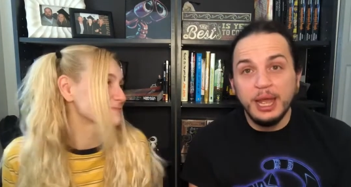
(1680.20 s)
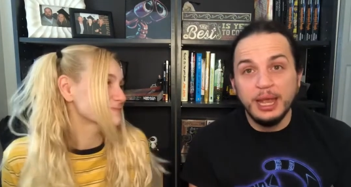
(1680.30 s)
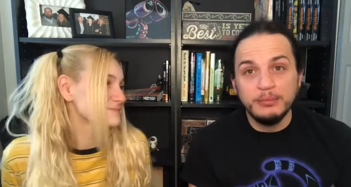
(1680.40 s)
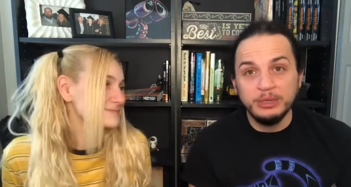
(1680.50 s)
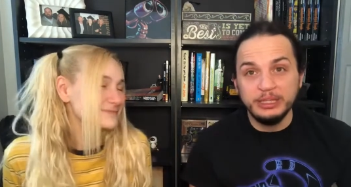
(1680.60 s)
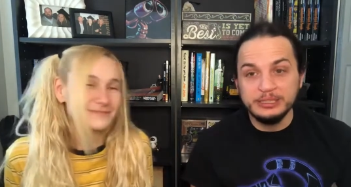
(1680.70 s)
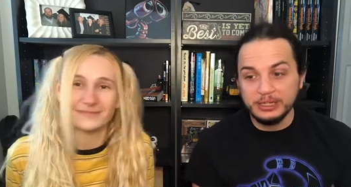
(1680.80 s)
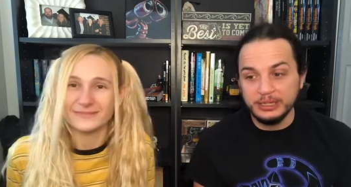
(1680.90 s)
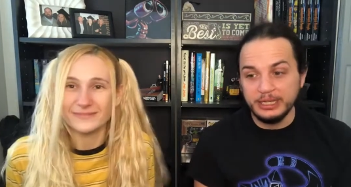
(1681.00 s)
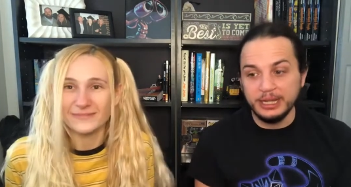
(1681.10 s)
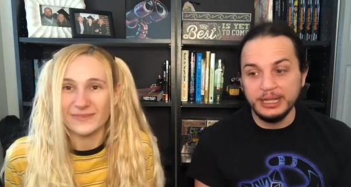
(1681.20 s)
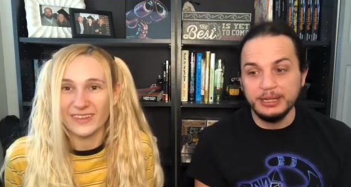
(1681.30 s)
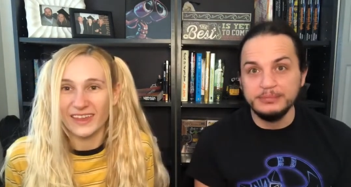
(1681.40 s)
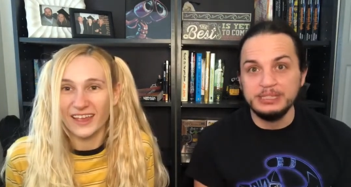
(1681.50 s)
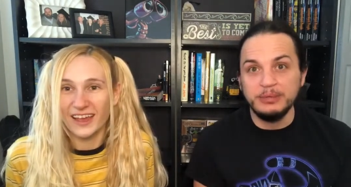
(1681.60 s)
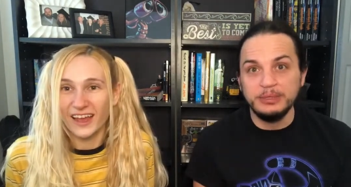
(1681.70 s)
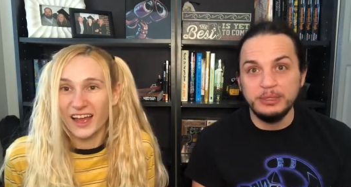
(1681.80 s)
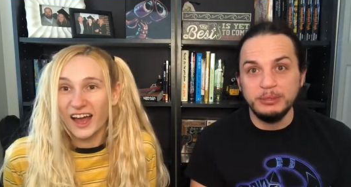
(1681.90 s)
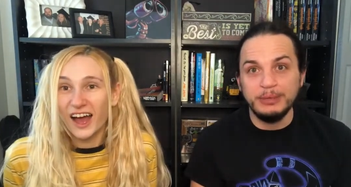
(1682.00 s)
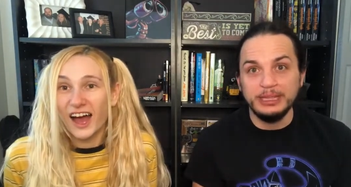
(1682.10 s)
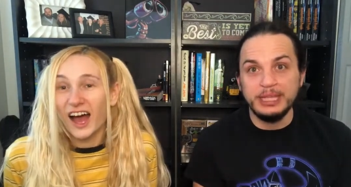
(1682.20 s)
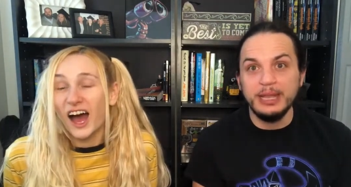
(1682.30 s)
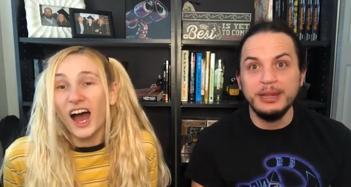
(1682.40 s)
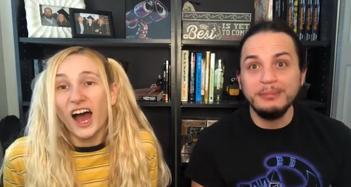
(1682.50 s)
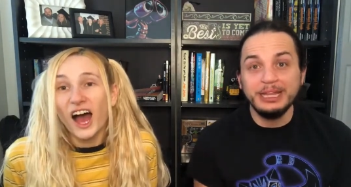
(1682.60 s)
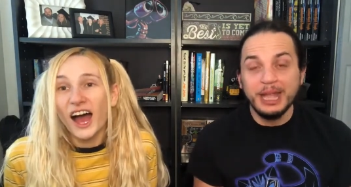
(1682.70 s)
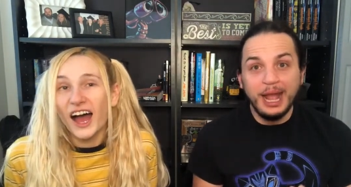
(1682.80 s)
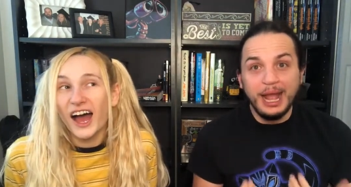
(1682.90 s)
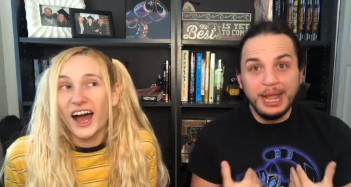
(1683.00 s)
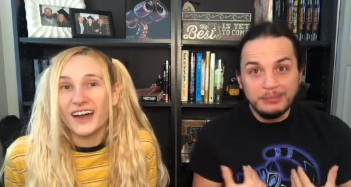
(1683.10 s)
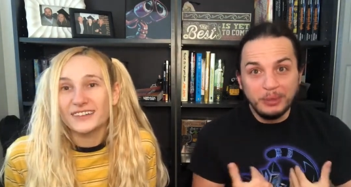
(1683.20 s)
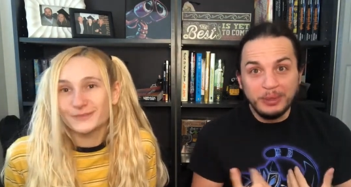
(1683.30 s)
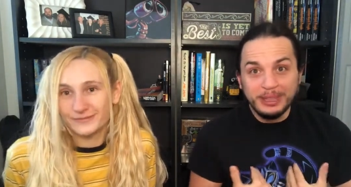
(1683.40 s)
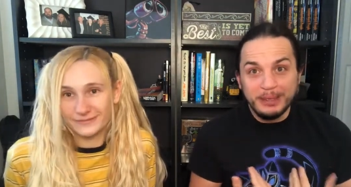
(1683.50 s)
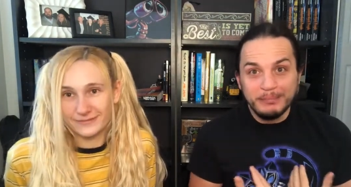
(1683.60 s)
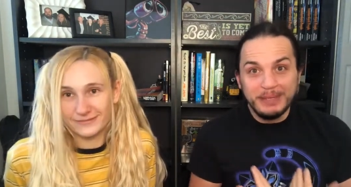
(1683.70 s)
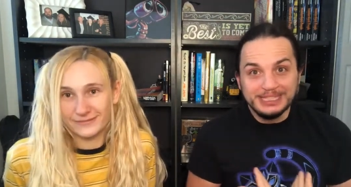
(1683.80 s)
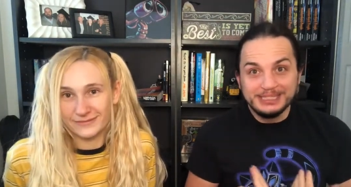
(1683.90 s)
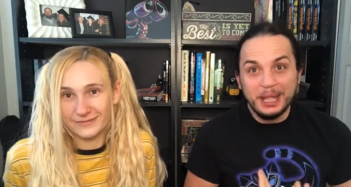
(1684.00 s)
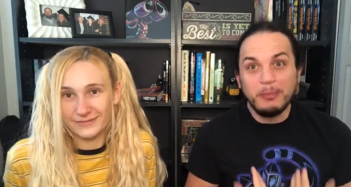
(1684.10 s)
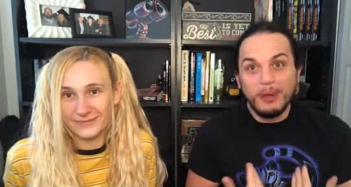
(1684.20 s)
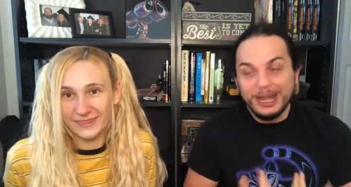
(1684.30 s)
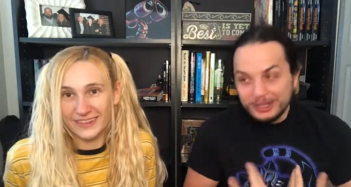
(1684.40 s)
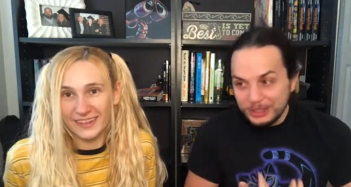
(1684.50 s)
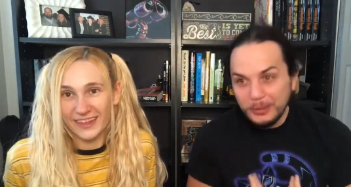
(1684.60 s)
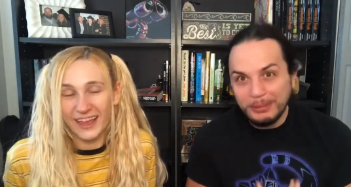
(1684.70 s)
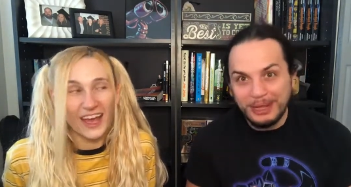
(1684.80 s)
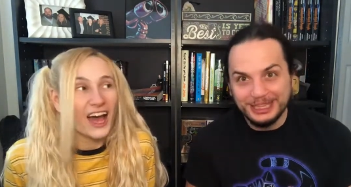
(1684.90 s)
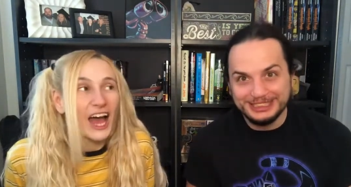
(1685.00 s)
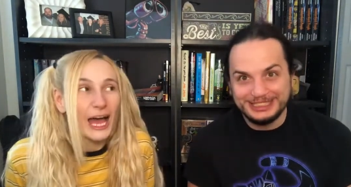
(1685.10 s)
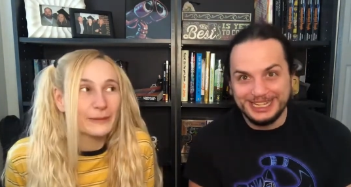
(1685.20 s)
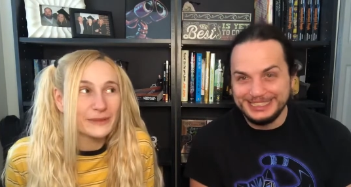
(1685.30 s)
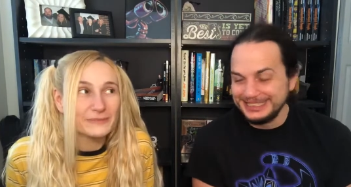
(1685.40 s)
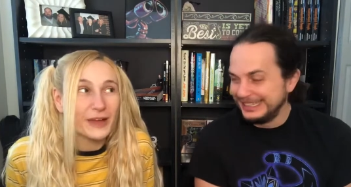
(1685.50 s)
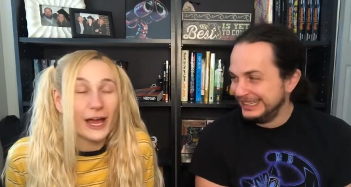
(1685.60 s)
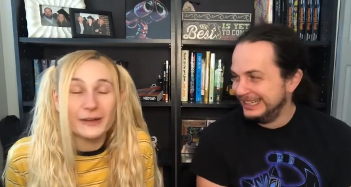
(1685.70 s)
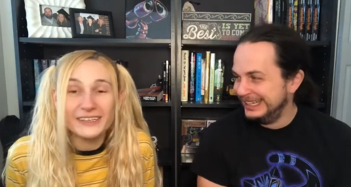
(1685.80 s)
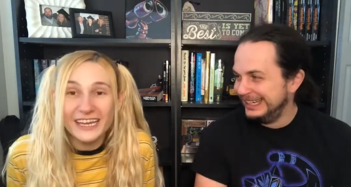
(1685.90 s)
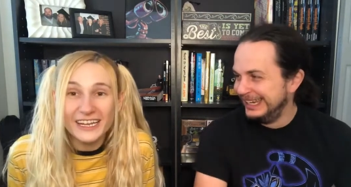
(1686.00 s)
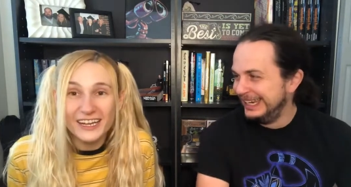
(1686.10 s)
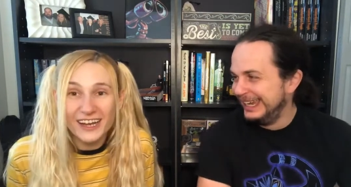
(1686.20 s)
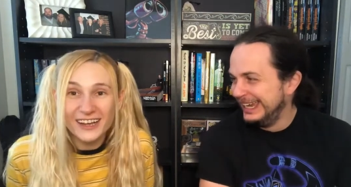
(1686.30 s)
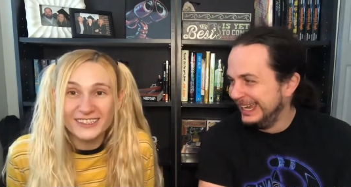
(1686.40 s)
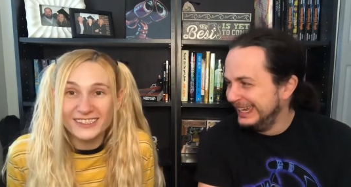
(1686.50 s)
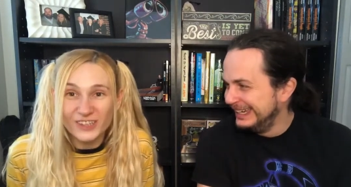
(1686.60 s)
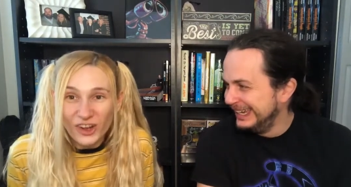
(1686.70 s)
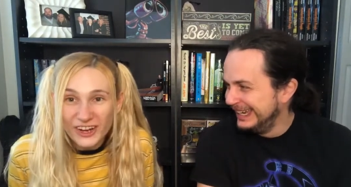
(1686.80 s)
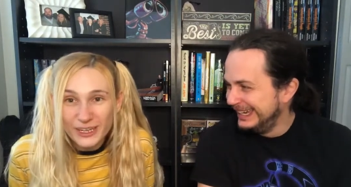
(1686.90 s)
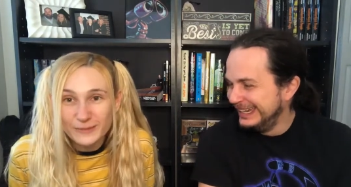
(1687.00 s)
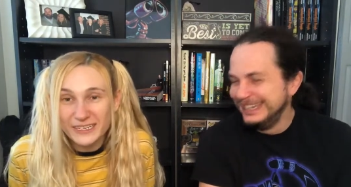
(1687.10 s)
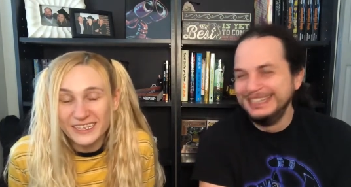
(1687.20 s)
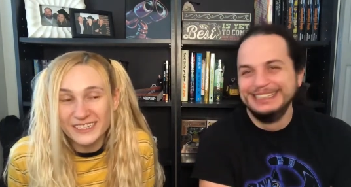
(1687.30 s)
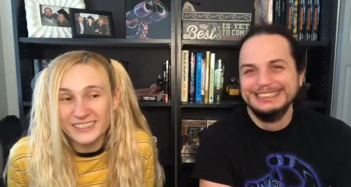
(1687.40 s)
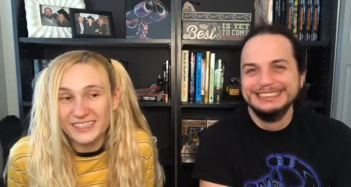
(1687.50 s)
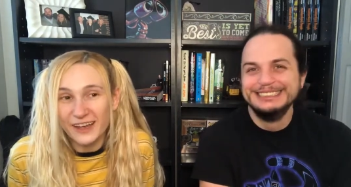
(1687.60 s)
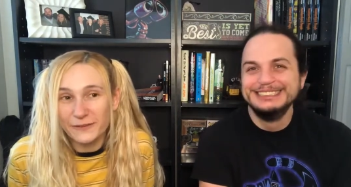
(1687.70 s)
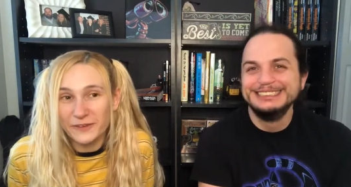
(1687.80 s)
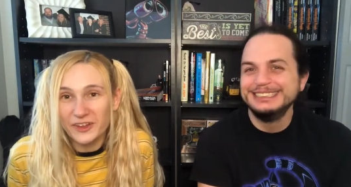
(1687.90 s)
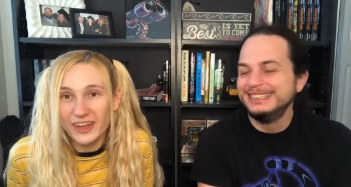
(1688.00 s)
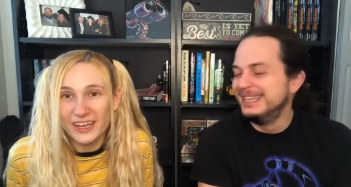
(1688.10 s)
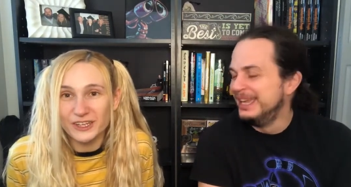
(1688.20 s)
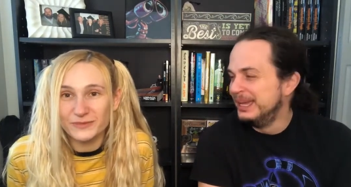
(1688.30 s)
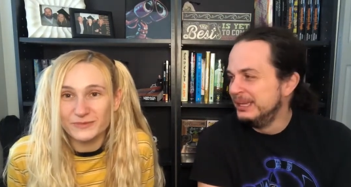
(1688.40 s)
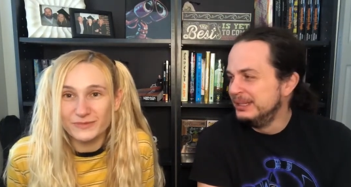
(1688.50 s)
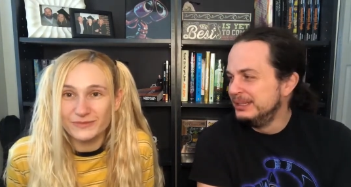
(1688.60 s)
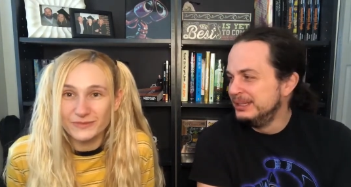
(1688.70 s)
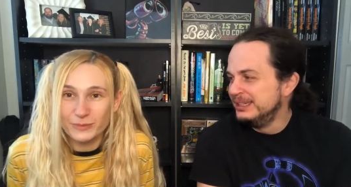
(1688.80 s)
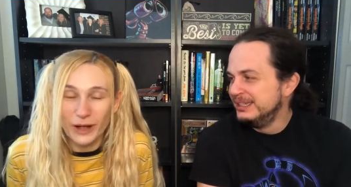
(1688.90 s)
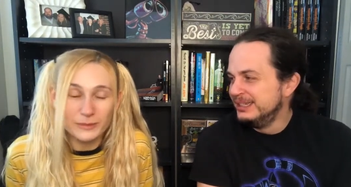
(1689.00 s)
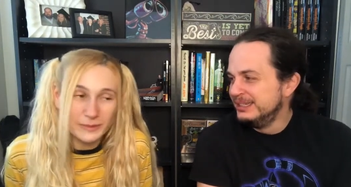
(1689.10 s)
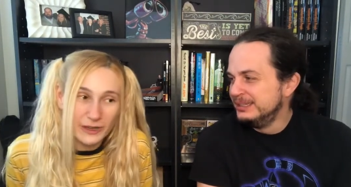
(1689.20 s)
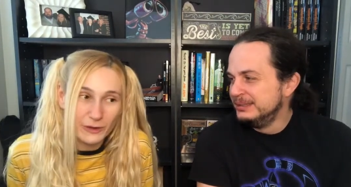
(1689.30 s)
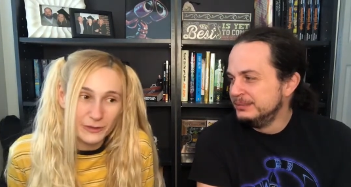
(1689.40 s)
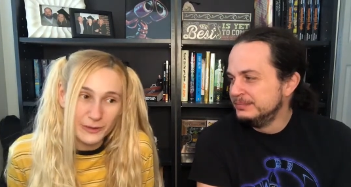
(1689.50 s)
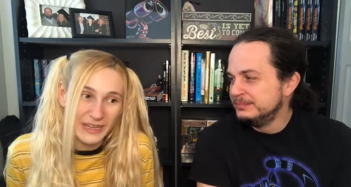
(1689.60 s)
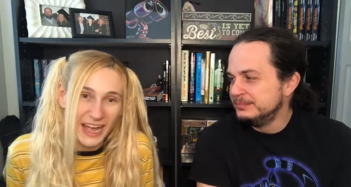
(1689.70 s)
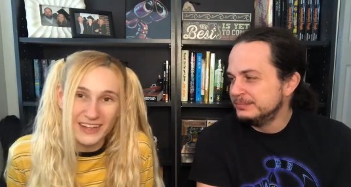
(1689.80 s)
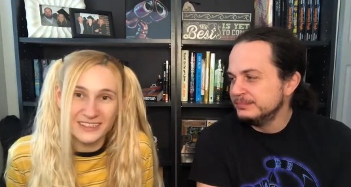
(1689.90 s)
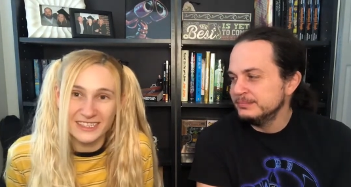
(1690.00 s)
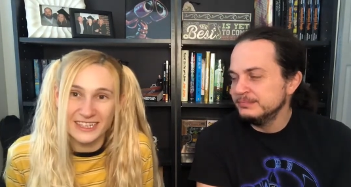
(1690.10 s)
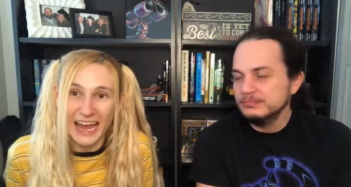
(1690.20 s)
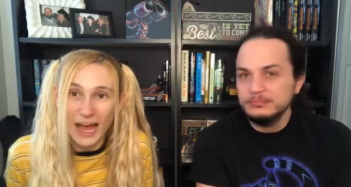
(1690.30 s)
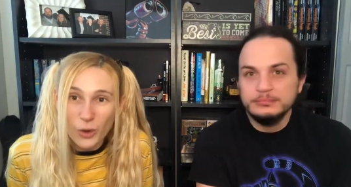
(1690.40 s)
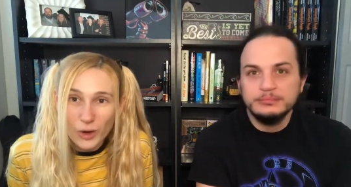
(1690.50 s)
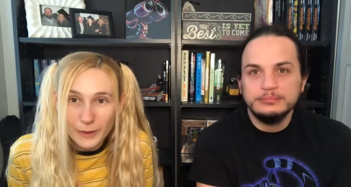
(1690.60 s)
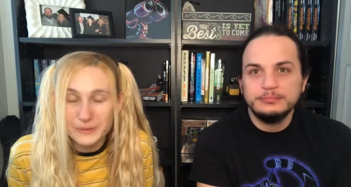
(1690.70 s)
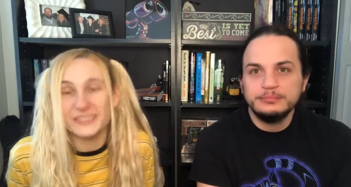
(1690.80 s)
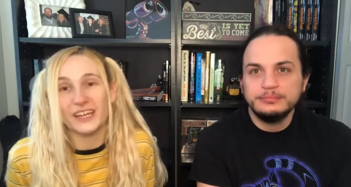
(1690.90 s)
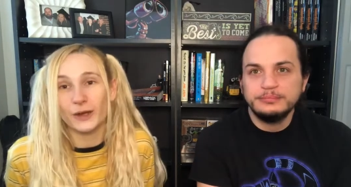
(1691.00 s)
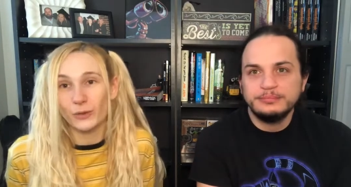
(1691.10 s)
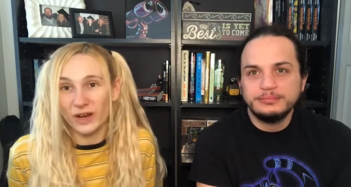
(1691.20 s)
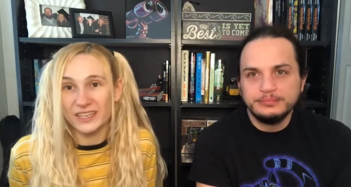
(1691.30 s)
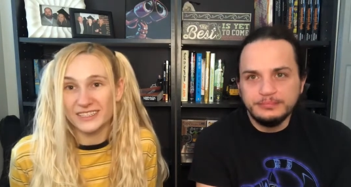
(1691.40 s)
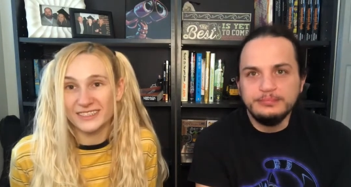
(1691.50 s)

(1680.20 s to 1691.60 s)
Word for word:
Speaker 1: "I'm really sorry that I got upset with you about that." And I'm like, "I'm the one that messed up. Why are you apologizing?" I,
Speaker 2: I get sorry because I feel like I probably overreacted and how upset I was.